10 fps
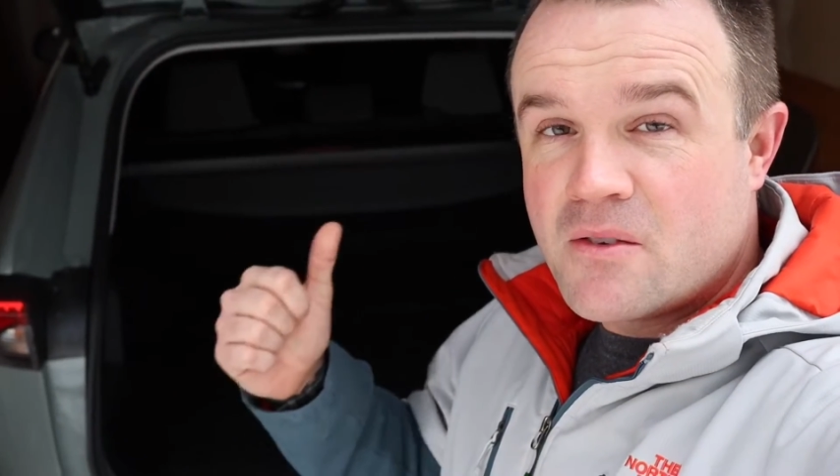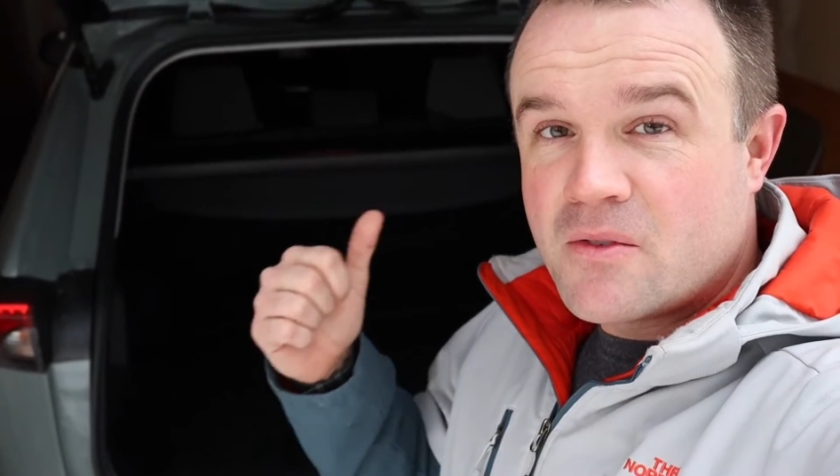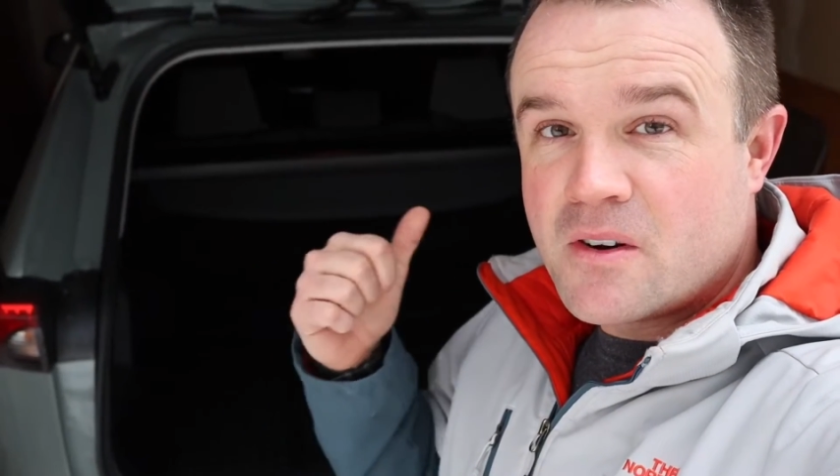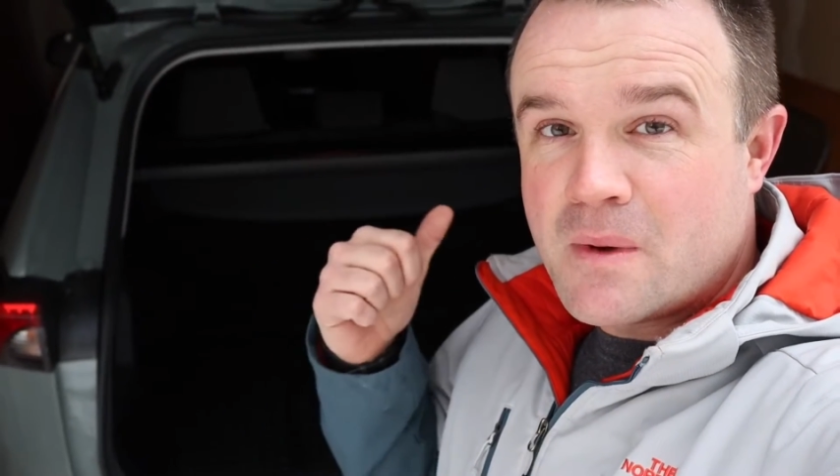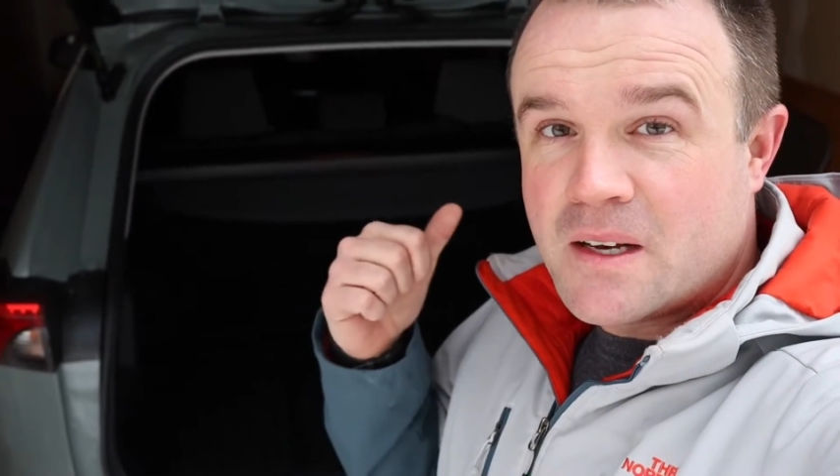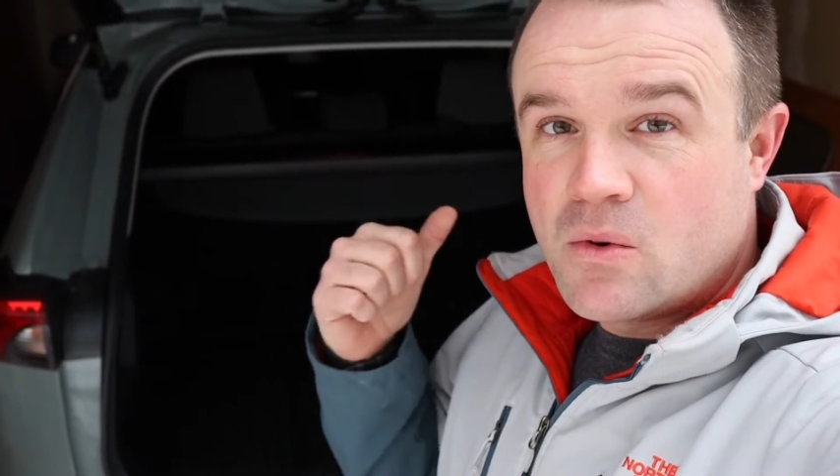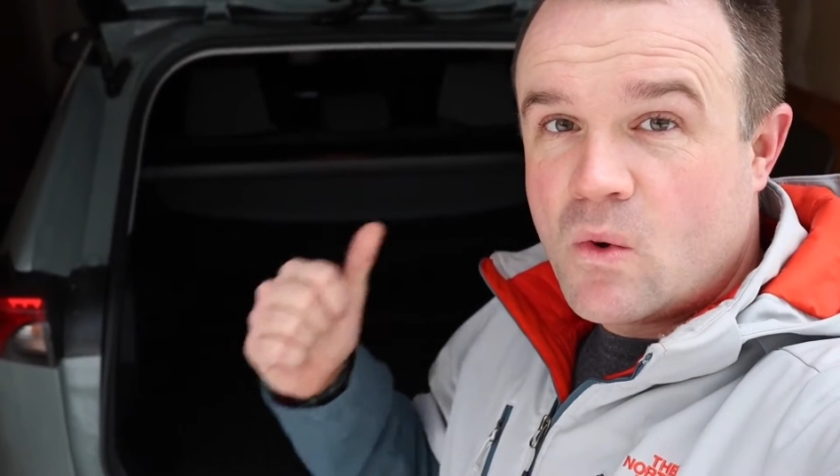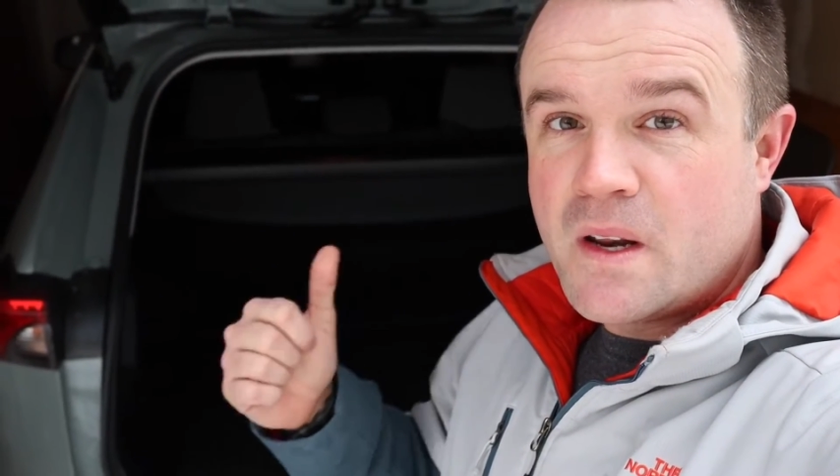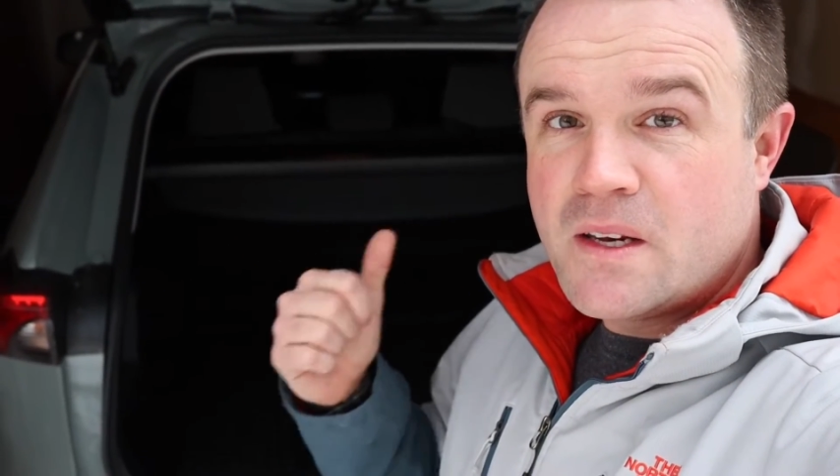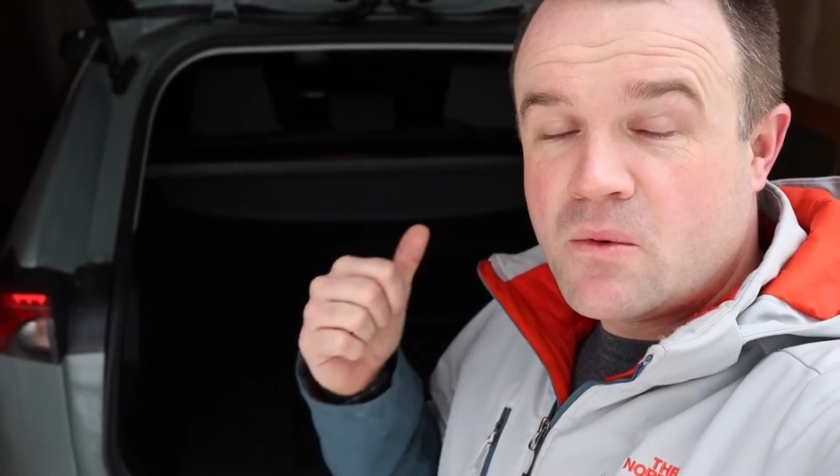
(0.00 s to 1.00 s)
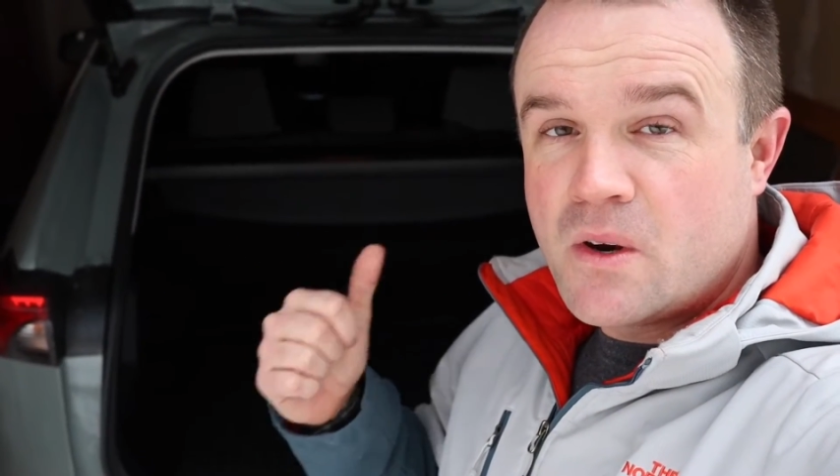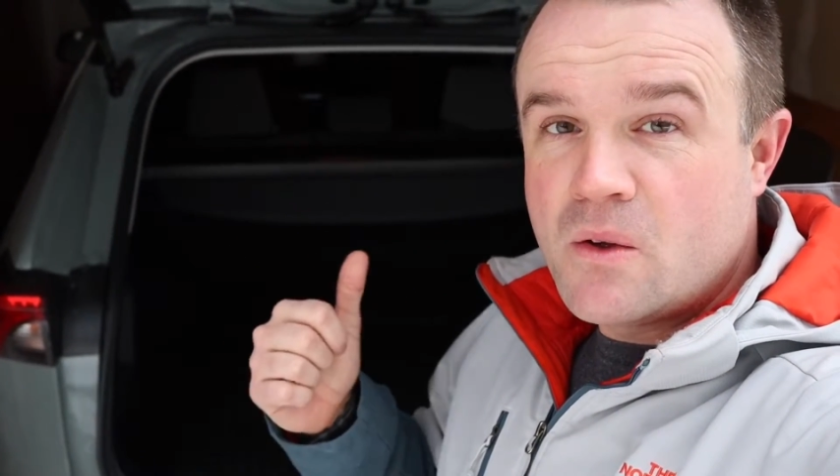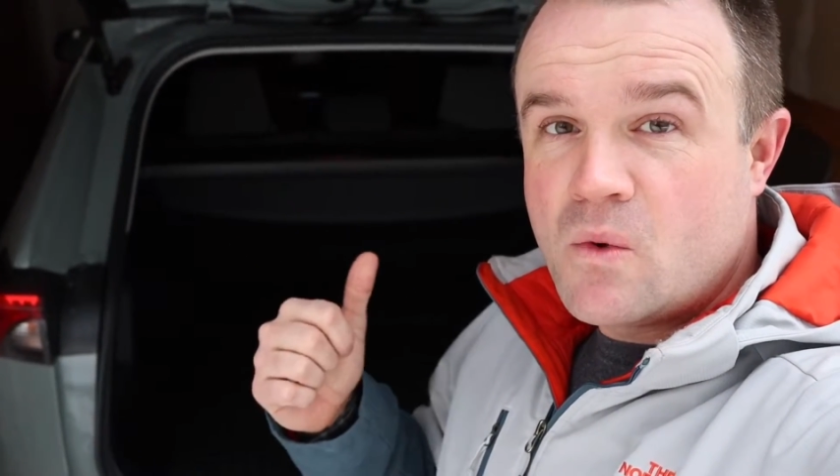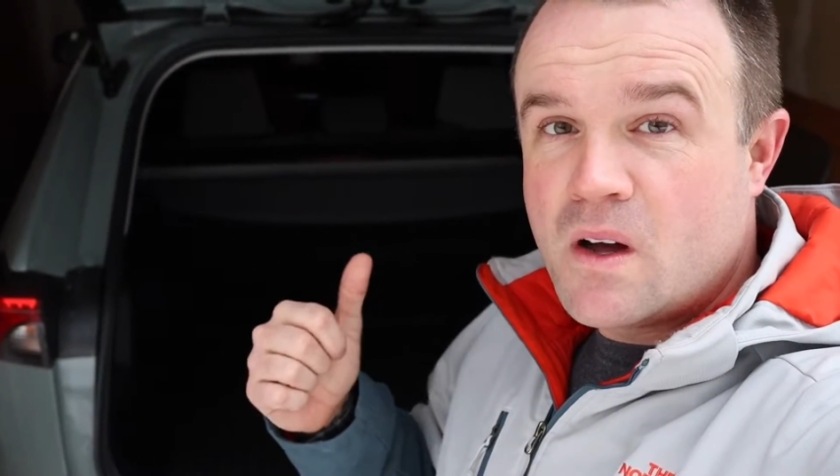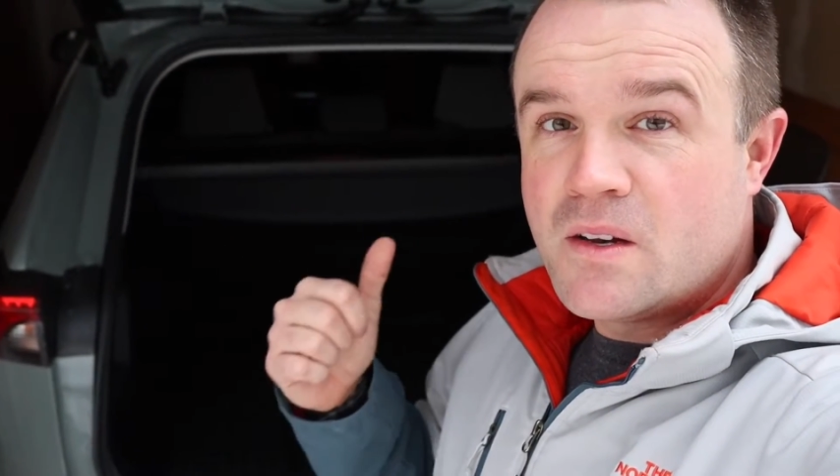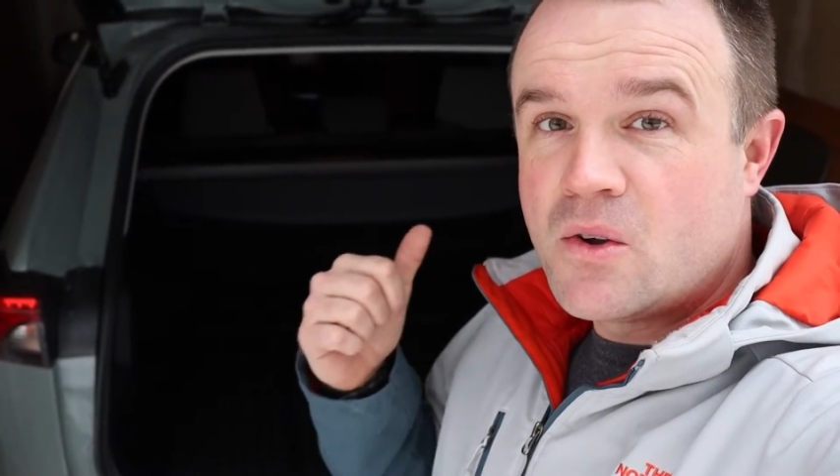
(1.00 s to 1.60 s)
in front of my 2021